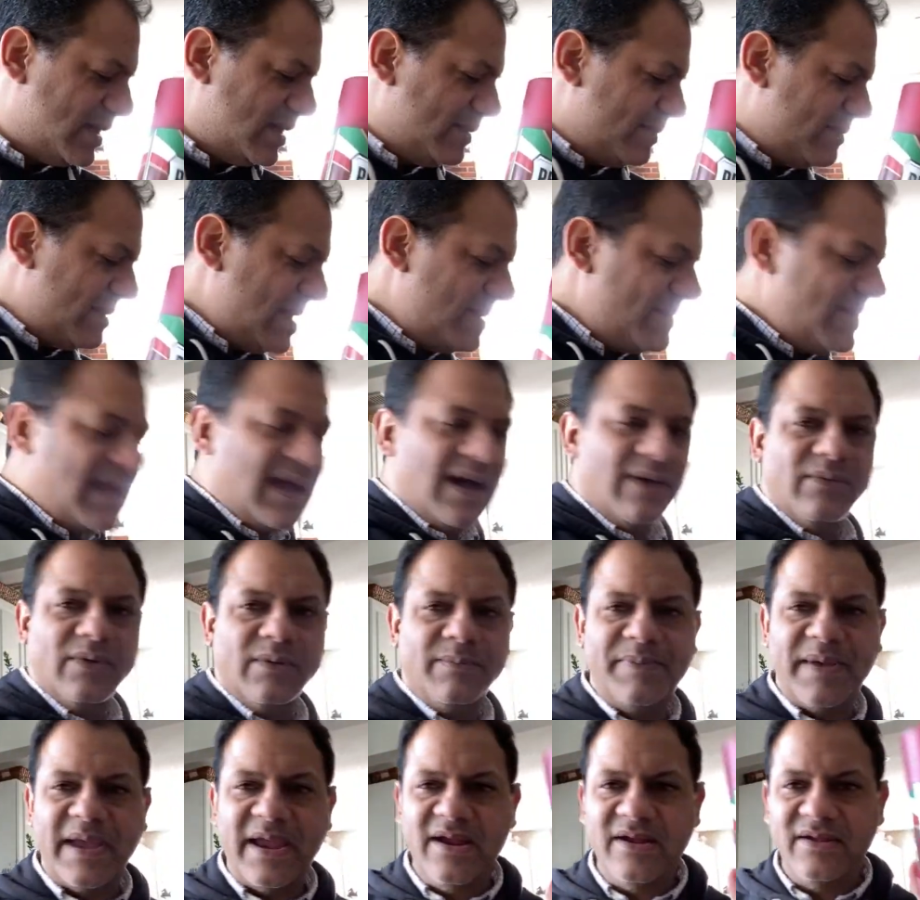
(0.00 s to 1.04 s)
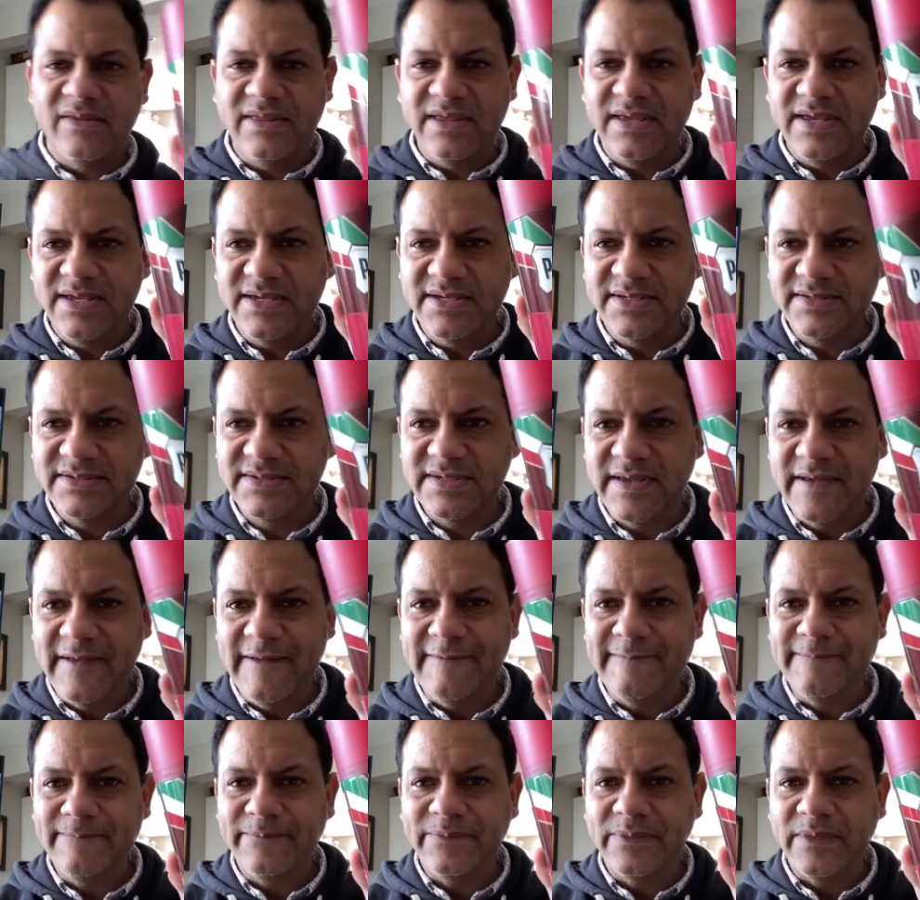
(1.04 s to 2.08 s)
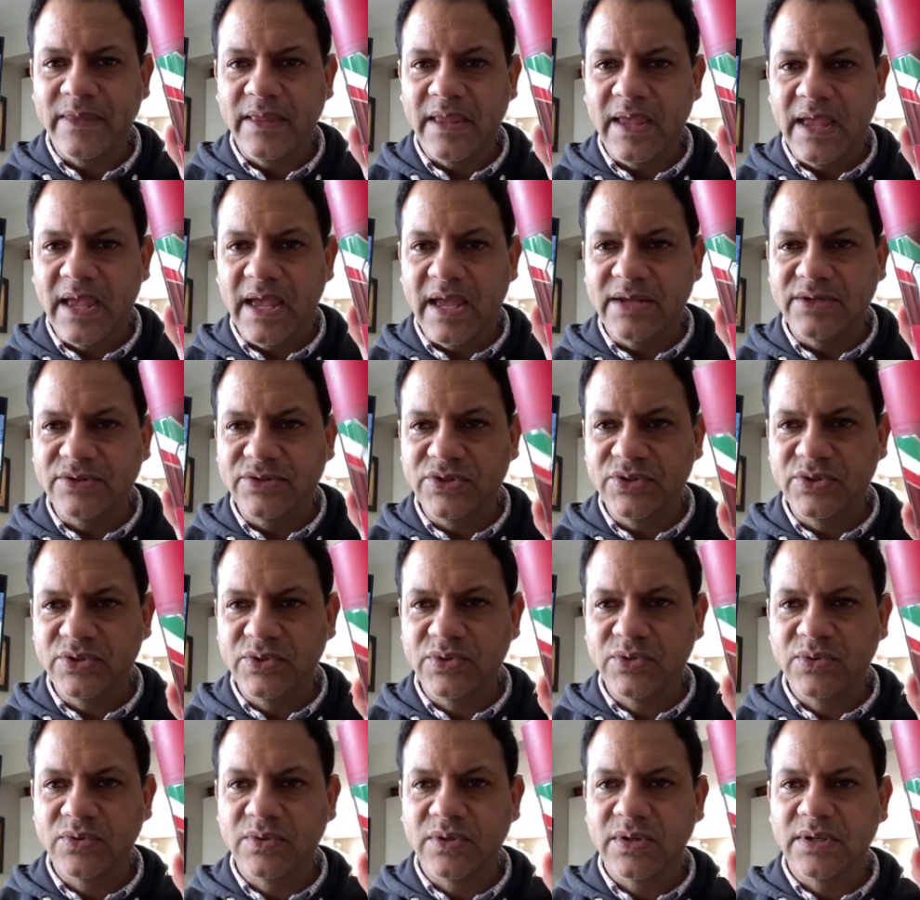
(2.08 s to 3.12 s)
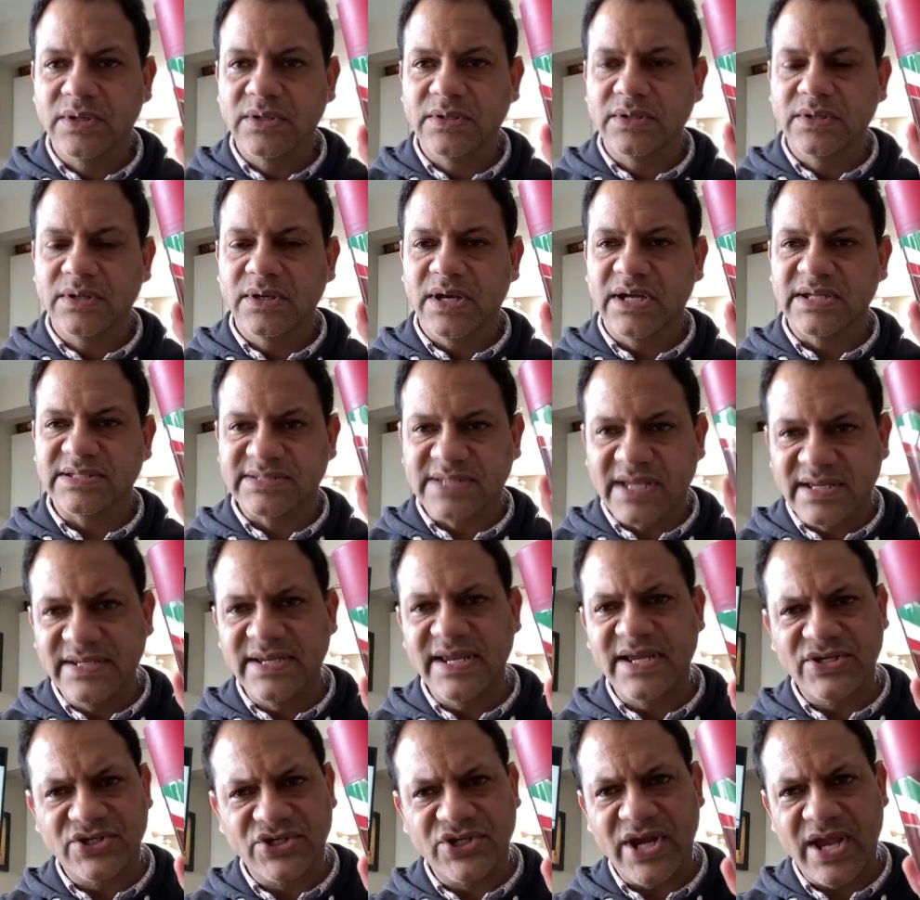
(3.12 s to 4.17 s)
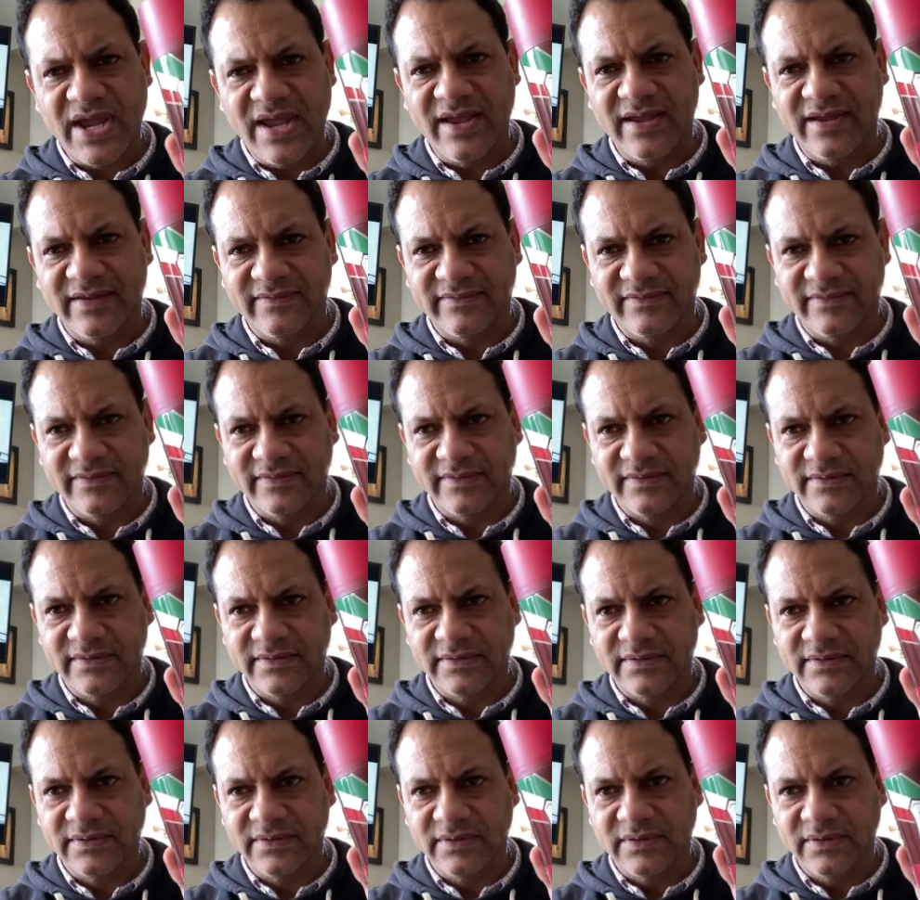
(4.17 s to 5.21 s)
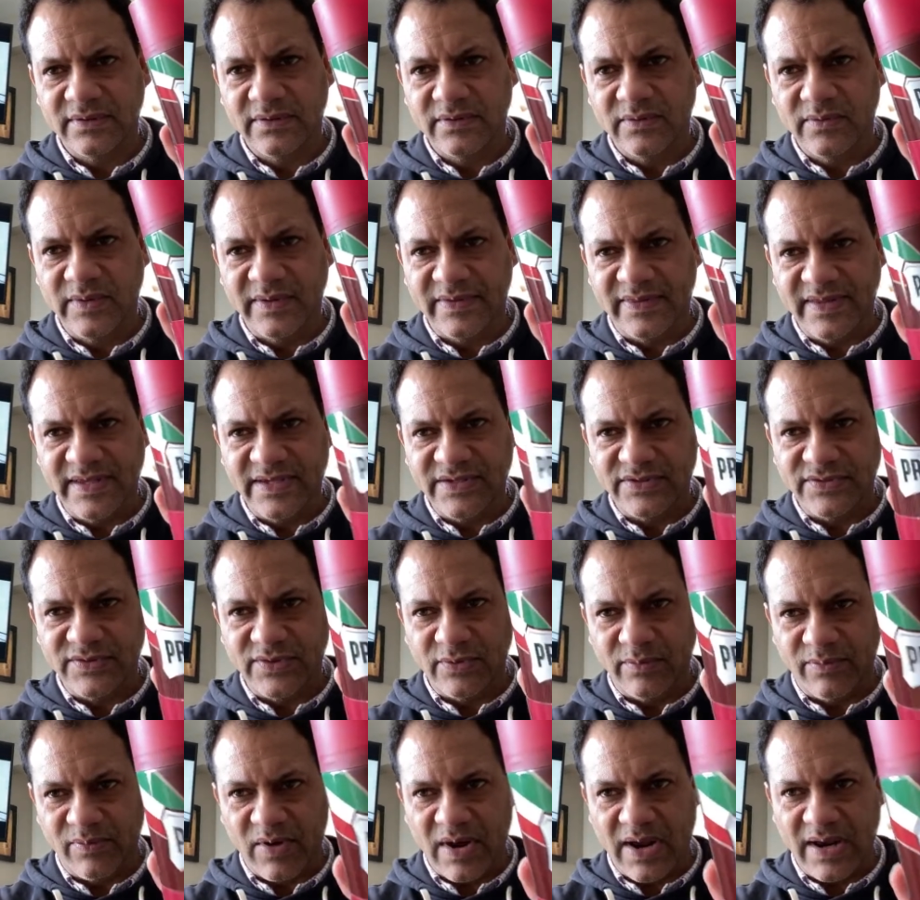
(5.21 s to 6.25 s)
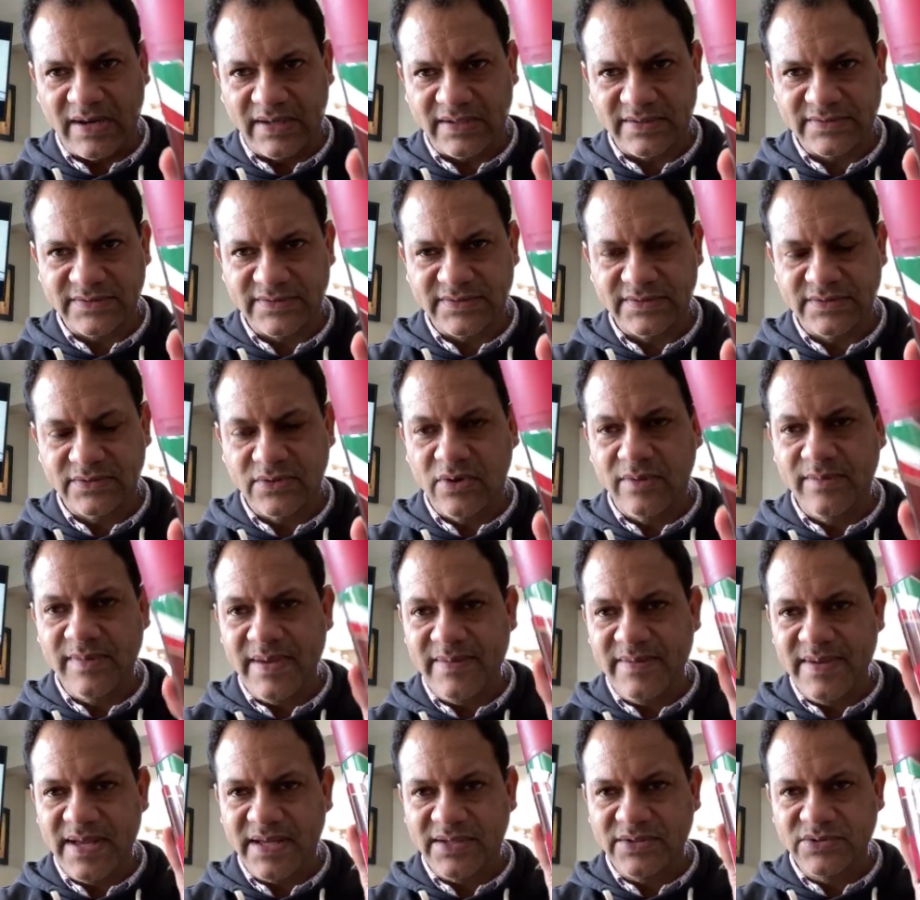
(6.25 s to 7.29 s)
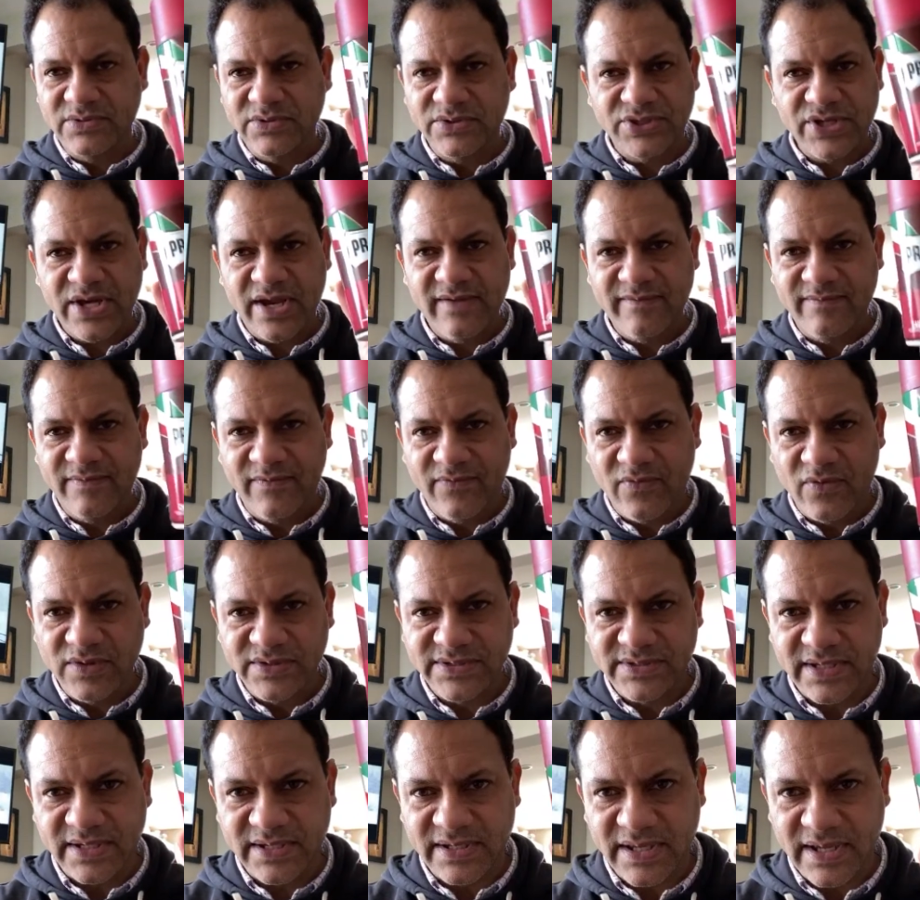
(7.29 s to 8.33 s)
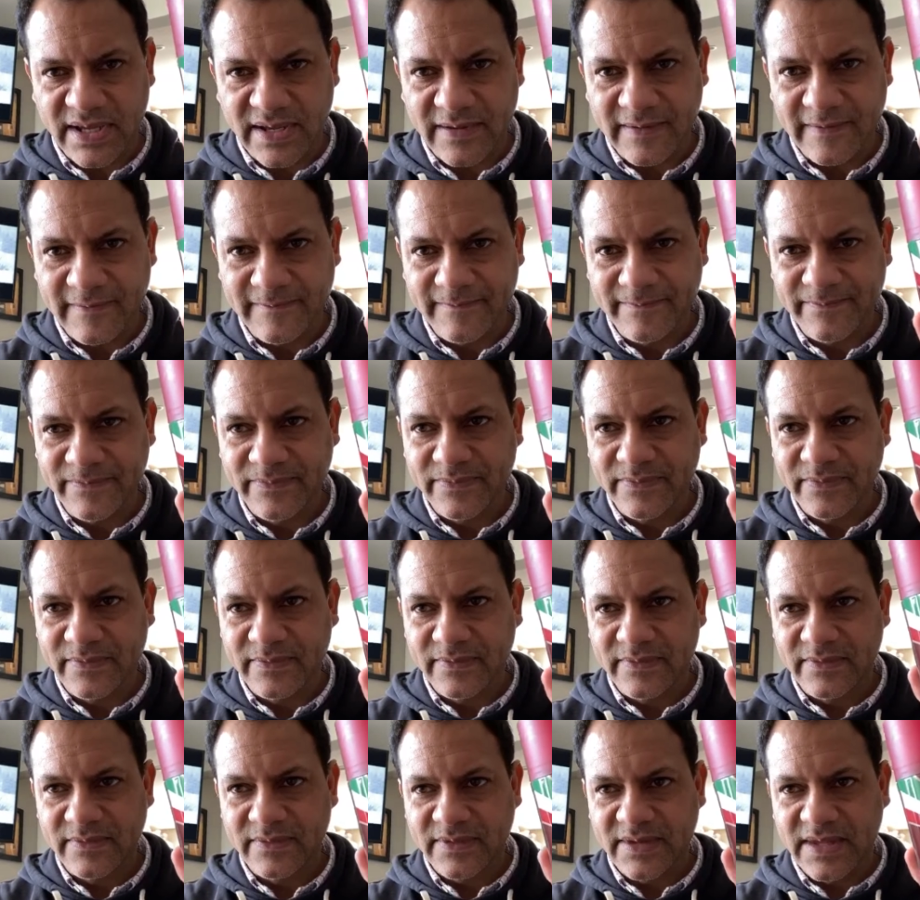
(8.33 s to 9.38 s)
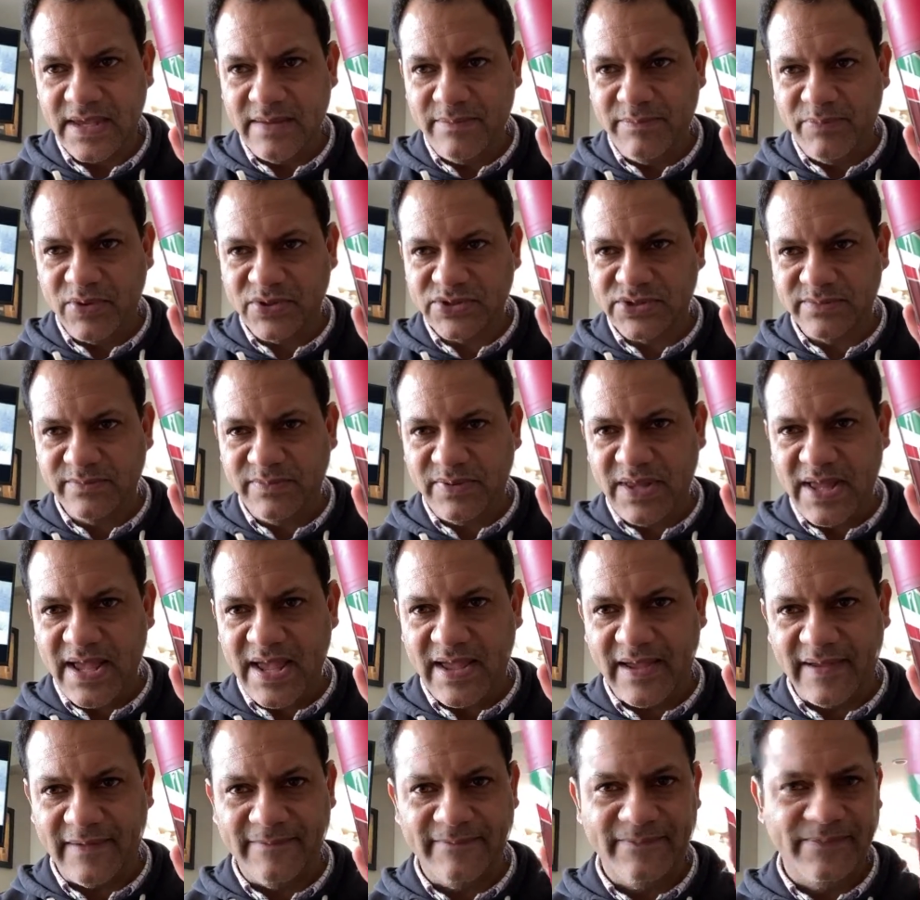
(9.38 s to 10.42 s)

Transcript: Maybe I will pair these and do a Sunday shave with these two products. Or maybe I'll do a shave before Sunday. Keep pushing play.